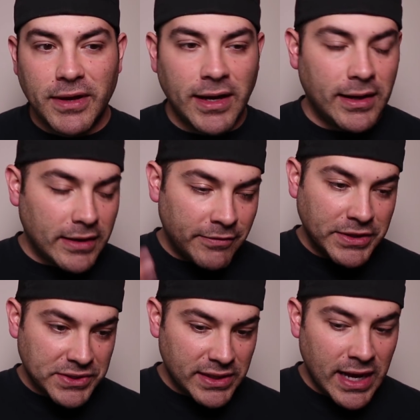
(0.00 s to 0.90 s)
Uh,
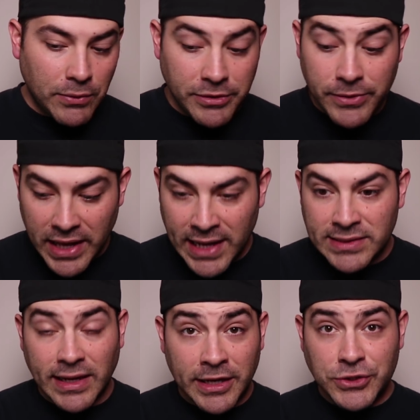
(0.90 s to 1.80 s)
obviously, not with you
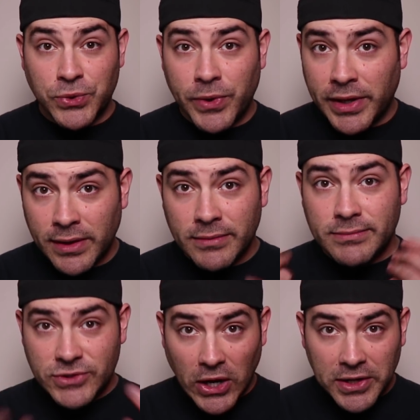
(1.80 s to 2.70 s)
guys. I enjoy
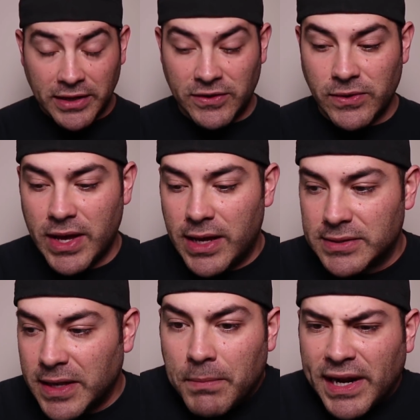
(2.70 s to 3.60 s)
talking to you
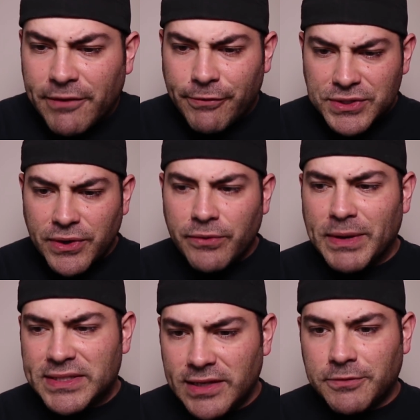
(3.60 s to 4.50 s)
guys, but I get frustrated with
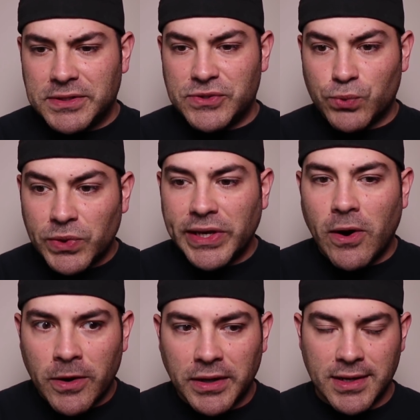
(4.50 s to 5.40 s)
myself because it's really
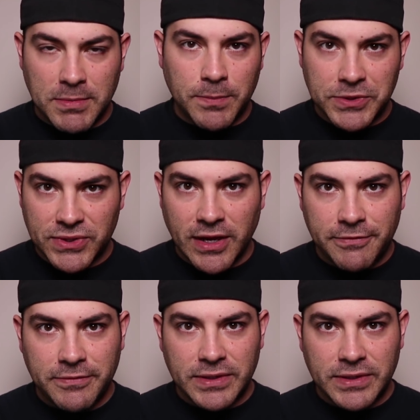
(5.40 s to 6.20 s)
hard to come up with stuff.